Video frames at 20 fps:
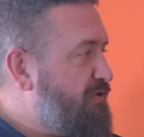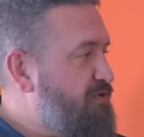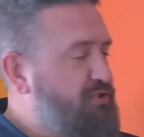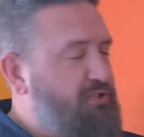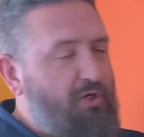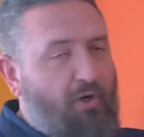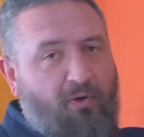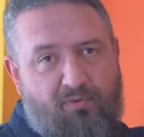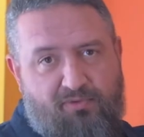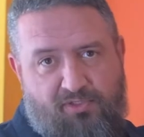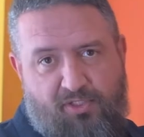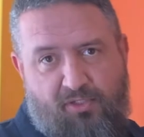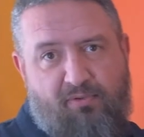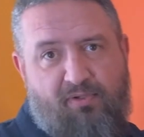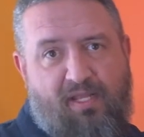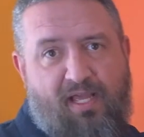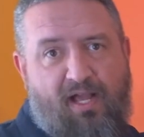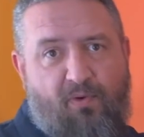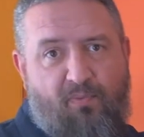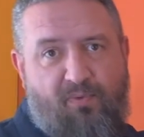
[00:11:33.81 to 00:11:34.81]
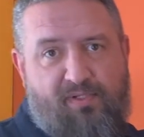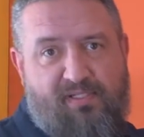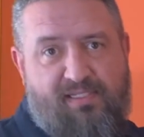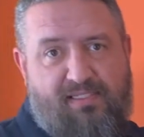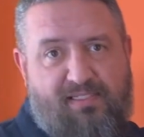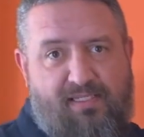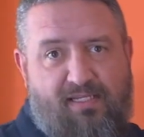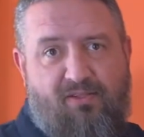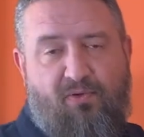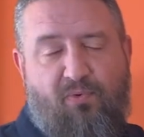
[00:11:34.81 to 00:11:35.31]
Don't tune out when you
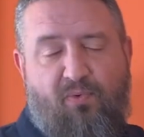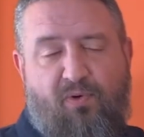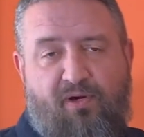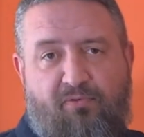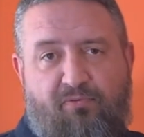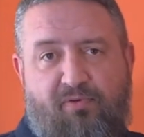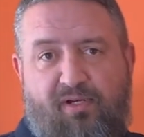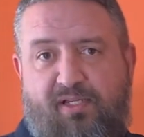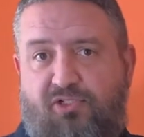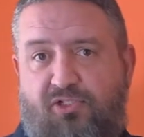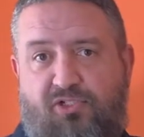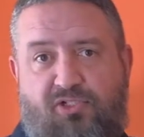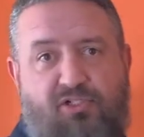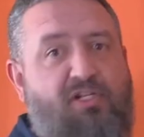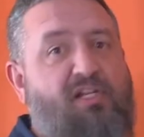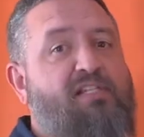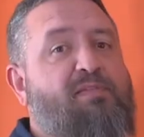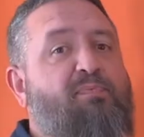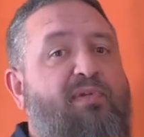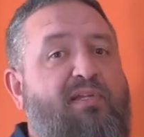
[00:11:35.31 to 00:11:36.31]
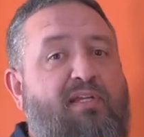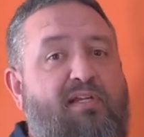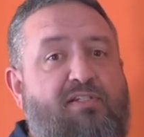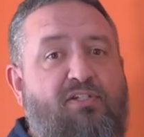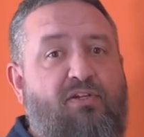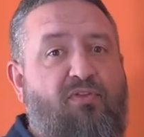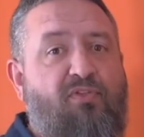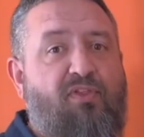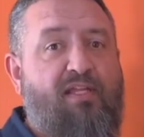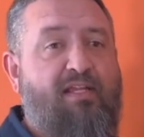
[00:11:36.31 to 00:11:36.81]
see the word rich just because
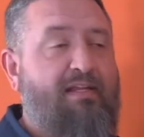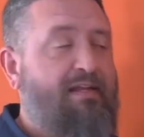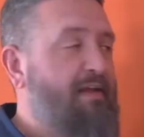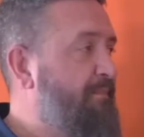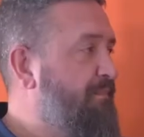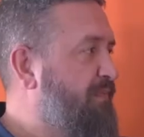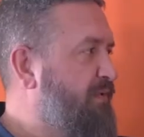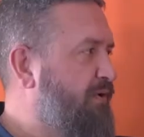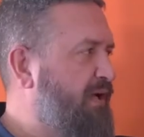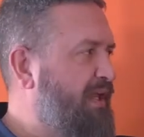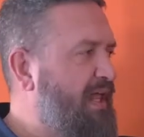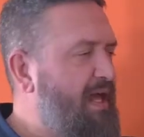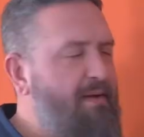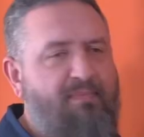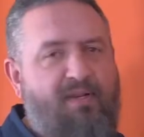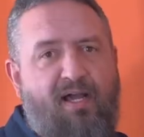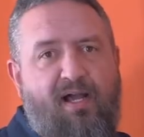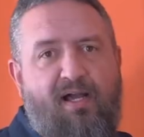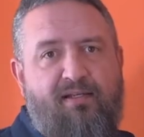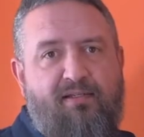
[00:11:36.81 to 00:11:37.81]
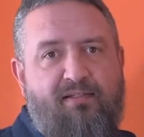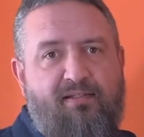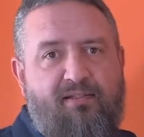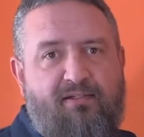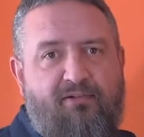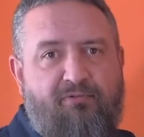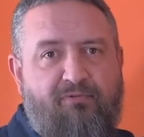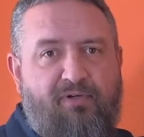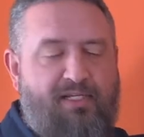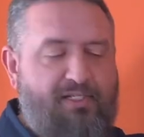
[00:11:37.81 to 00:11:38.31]
you think, well, I'm not
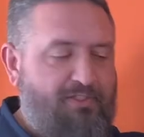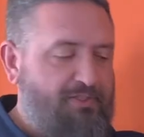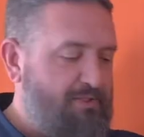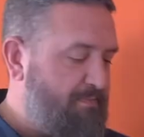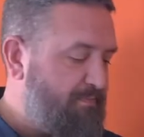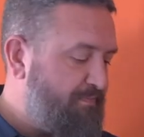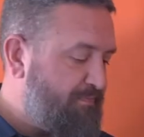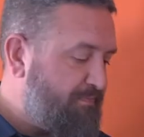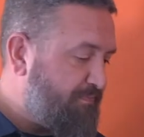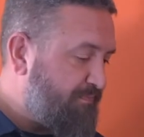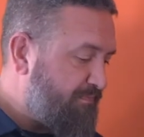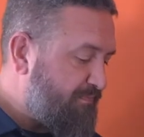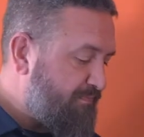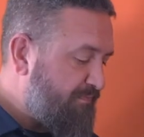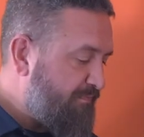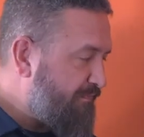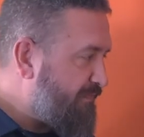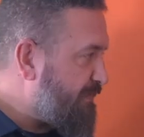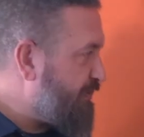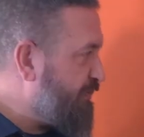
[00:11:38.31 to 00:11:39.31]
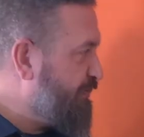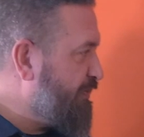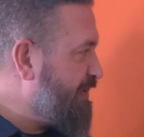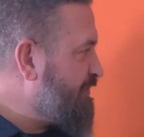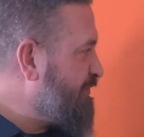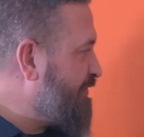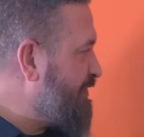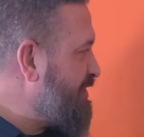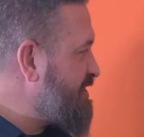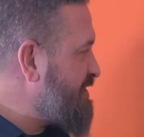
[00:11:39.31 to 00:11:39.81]
rich. So let's
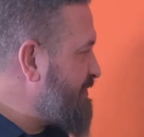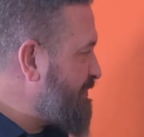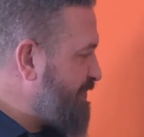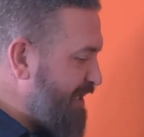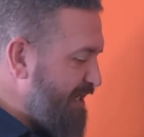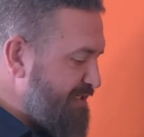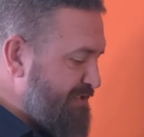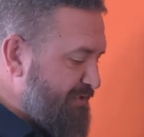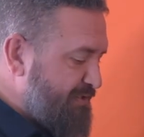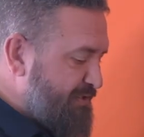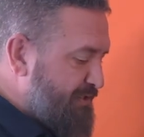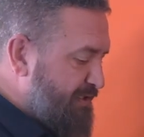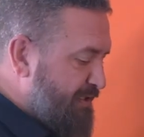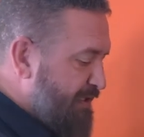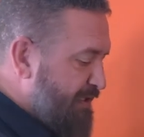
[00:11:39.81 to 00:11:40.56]
finish the passage.